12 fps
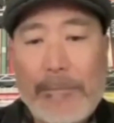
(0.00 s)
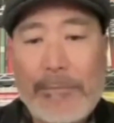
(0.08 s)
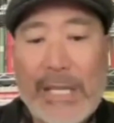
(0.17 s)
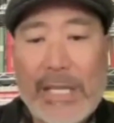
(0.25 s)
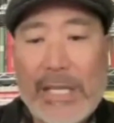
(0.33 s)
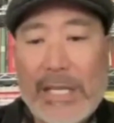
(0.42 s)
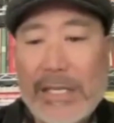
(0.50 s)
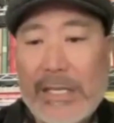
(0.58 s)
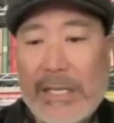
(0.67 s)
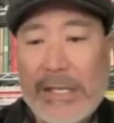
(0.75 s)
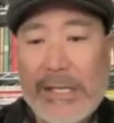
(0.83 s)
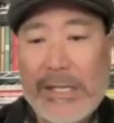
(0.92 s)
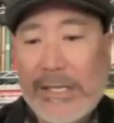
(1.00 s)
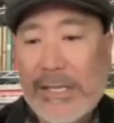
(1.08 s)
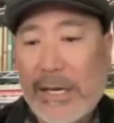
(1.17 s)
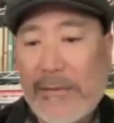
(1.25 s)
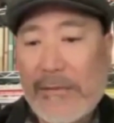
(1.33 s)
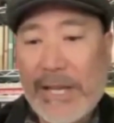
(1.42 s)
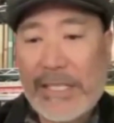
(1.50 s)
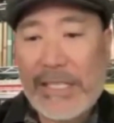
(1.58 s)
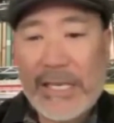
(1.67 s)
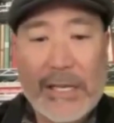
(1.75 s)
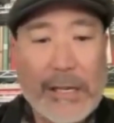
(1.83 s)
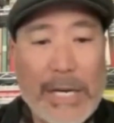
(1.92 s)
It is
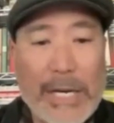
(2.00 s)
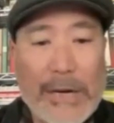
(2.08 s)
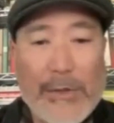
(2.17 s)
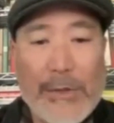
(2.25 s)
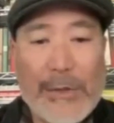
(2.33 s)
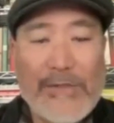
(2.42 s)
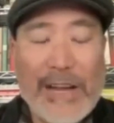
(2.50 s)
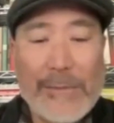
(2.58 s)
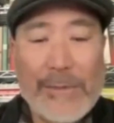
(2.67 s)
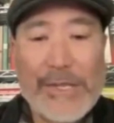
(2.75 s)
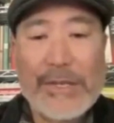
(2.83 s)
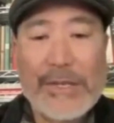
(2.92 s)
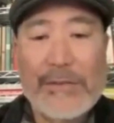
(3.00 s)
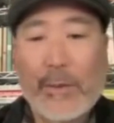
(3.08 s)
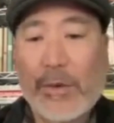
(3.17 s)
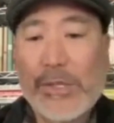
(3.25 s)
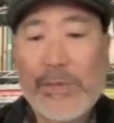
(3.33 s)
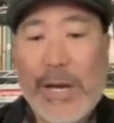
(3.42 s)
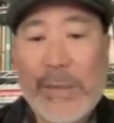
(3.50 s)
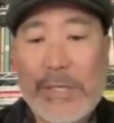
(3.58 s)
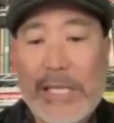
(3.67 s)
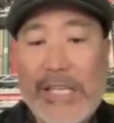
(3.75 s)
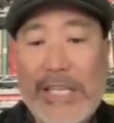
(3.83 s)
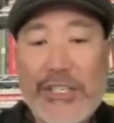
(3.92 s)
affecting about 35% of the world's
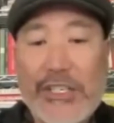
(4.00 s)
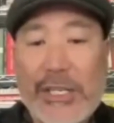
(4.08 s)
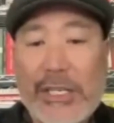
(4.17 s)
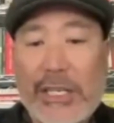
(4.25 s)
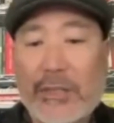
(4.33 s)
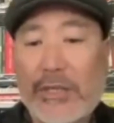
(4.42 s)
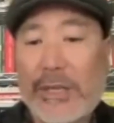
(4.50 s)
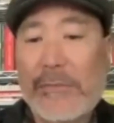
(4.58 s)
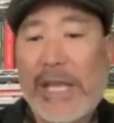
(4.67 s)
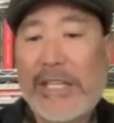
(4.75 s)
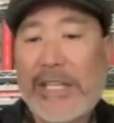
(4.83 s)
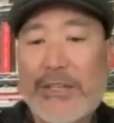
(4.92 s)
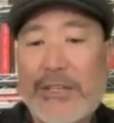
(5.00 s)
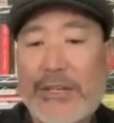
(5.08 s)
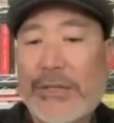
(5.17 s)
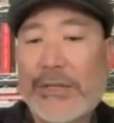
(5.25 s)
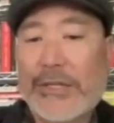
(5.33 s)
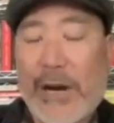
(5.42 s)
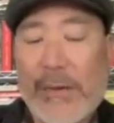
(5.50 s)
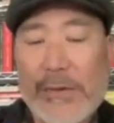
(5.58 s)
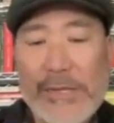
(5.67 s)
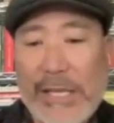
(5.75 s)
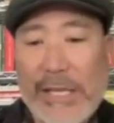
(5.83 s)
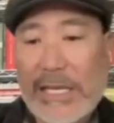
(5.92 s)
population, including major
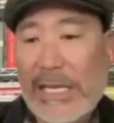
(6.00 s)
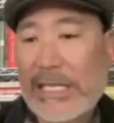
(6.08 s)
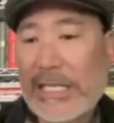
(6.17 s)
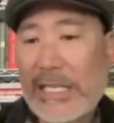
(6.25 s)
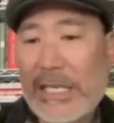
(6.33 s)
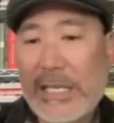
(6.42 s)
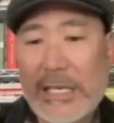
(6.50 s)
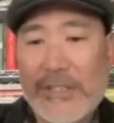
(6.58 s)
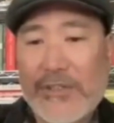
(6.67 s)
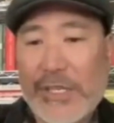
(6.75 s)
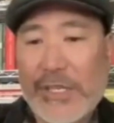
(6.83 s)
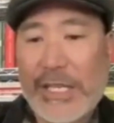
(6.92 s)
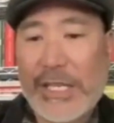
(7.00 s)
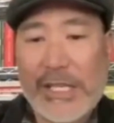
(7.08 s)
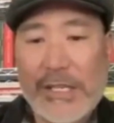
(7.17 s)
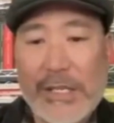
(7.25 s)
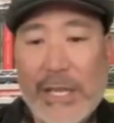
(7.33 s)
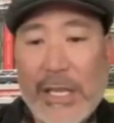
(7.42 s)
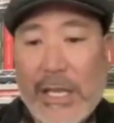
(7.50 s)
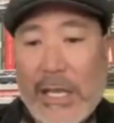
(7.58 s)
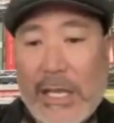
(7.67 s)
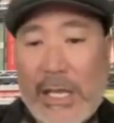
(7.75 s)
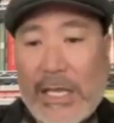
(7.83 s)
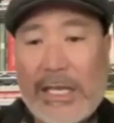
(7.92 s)
democracies like India and countries like
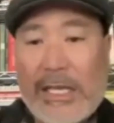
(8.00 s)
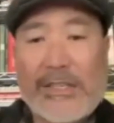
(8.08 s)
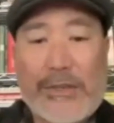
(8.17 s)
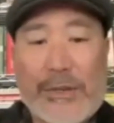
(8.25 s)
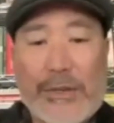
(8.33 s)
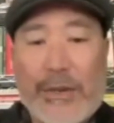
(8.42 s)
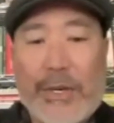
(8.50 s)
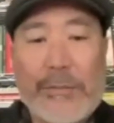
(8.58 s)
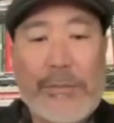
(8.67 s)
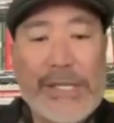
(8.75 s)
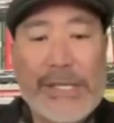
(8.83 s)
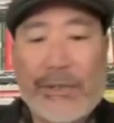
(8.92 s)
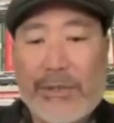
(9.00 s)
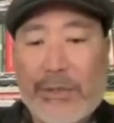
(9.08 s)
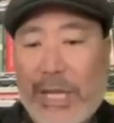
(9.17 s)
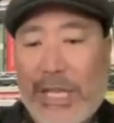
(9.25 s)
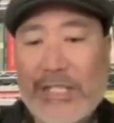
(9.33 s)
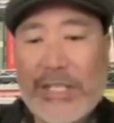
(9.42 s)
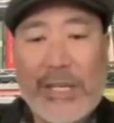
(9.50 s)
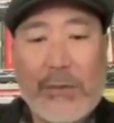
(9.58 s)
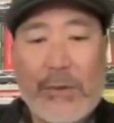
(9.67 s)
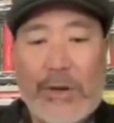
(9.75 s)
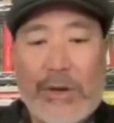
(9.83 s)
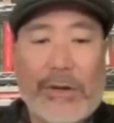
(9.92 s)
in Eastern Europe and Central Asia,
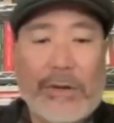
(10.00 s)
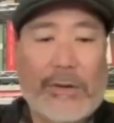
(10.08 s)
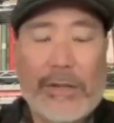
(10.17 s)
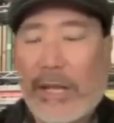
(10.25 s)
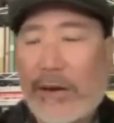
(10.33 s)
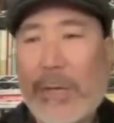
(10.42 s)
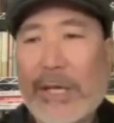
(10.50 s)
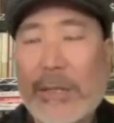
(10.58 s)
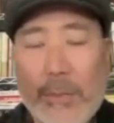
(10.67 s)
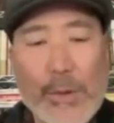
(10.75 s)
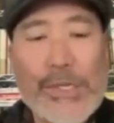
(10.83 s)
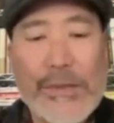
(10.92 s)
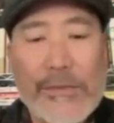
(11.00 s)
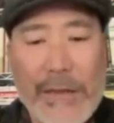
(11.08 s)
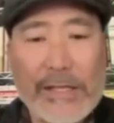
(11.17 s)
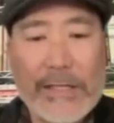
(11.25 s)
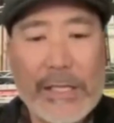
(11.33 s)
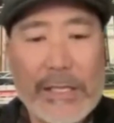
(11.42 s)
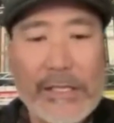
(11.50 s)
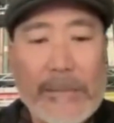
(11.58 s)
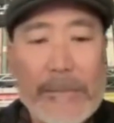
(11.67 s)
where they're among the most affected.